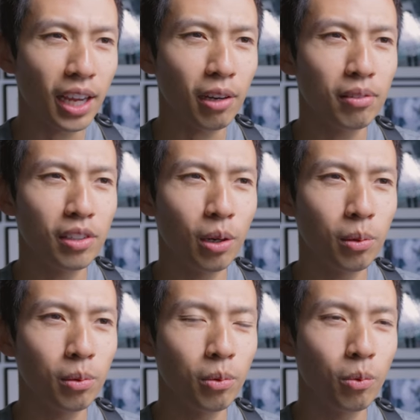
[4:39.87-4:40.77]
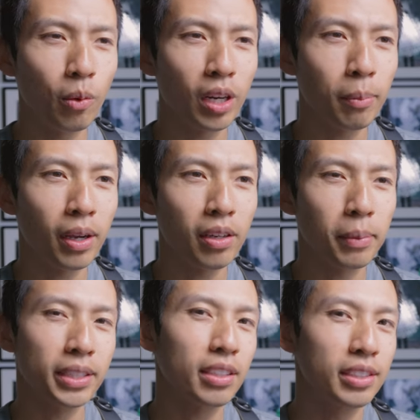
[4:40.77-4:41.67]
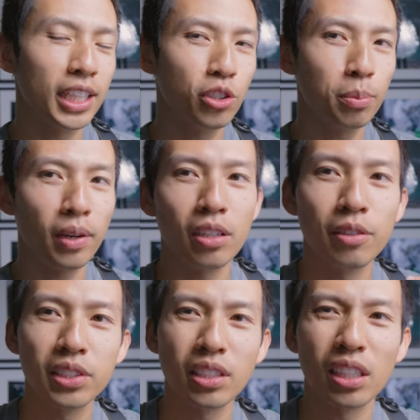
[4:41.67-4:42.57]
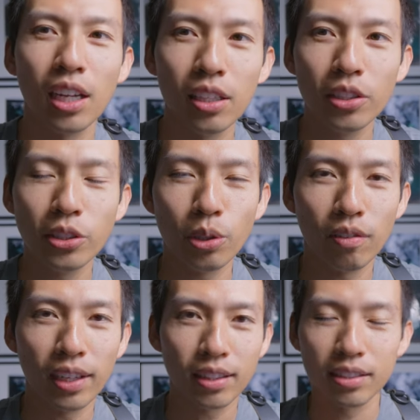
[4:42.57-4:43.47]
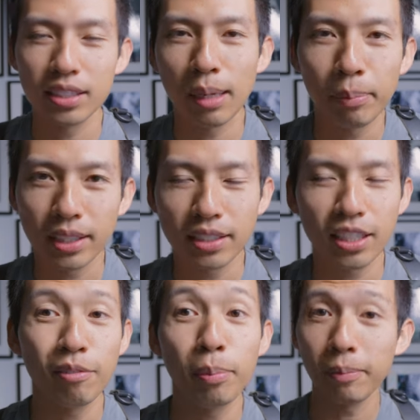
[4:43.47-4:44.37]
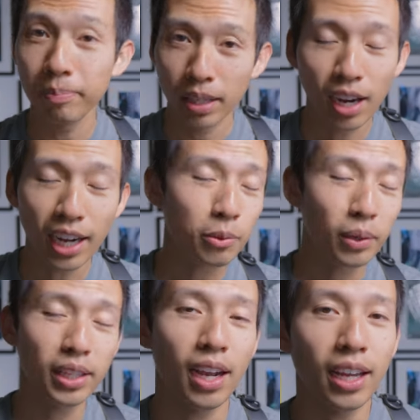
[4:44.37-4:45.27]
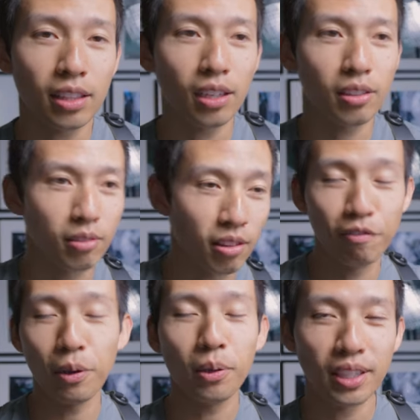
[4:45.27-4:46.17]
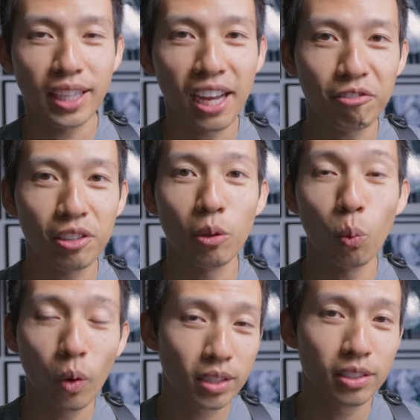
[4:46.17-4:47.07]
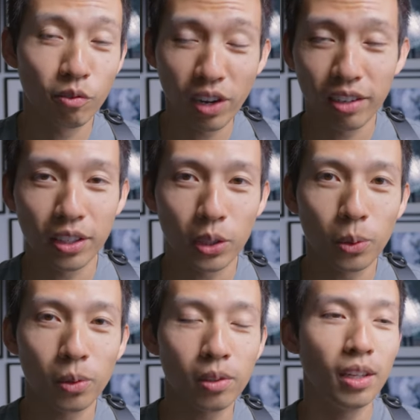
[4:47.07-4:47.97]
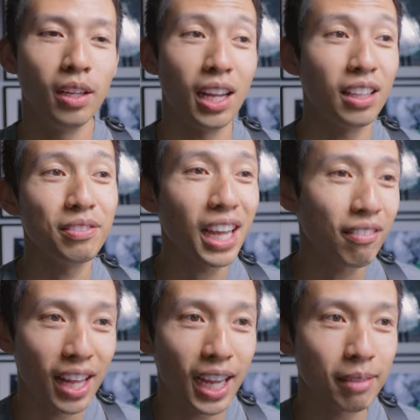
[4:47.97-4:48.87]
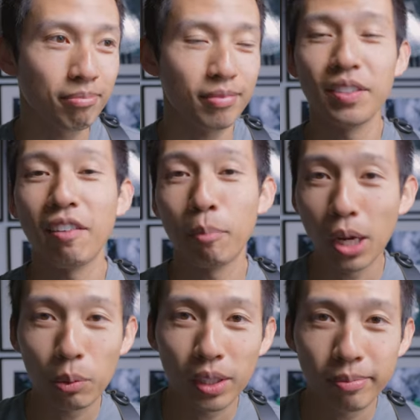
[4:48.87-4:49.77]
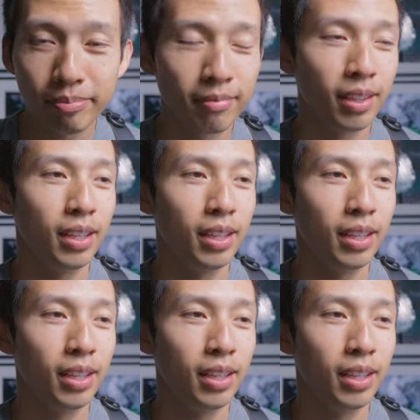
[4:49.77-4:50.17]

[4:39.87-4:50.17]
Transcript: I don't know what about it makes it a Death Trooper. I don't know if it's just the colors or like the stamping and stuff, but either way, I thought the photo that they had for it was very, very cool. I'd love to have that. I'd love to have a brown one.